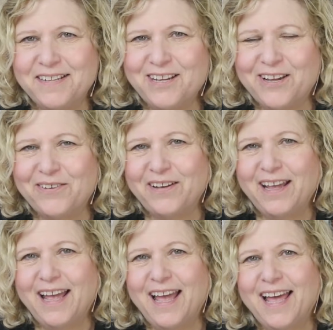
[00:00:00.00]
do,
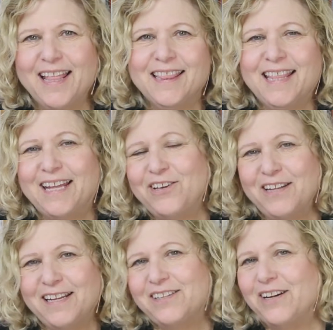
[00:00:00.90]
then you
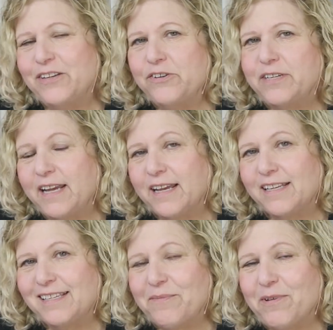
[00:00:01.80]
need to
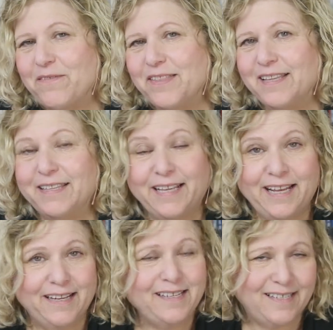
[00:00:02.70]
understand some of the
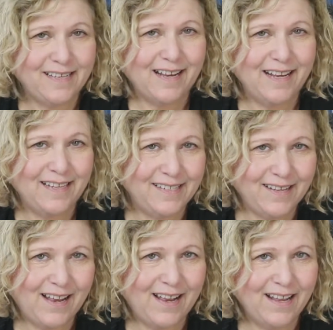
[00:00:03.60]
latest science
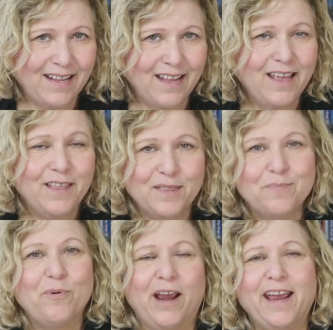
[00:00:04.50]
on the
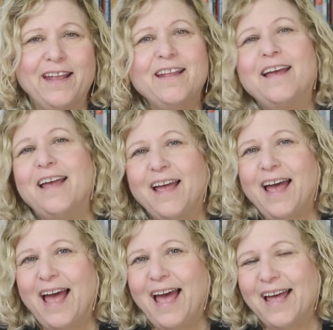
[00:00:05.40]
brain
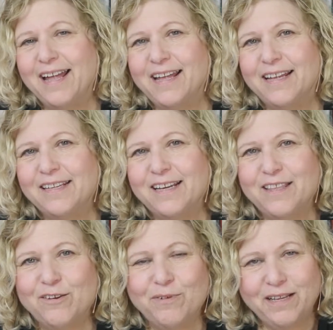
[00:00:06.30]
and
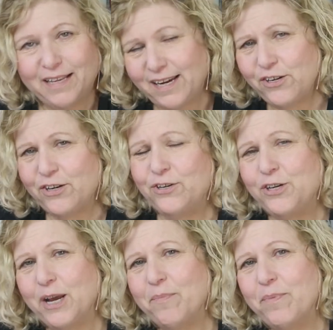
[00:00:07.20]
the
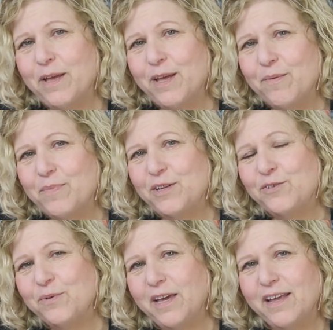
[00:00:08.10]
relationship
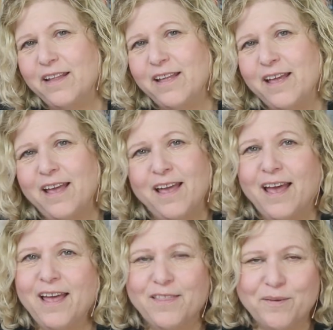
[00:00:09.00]
between
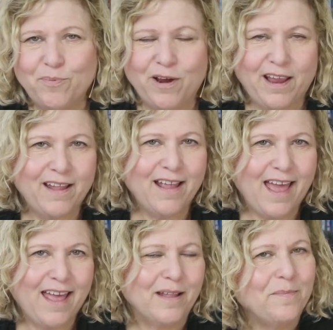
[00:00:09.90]
the
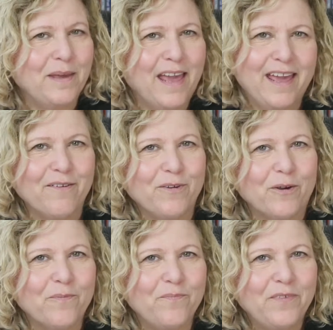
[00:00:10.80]
brain and behavior.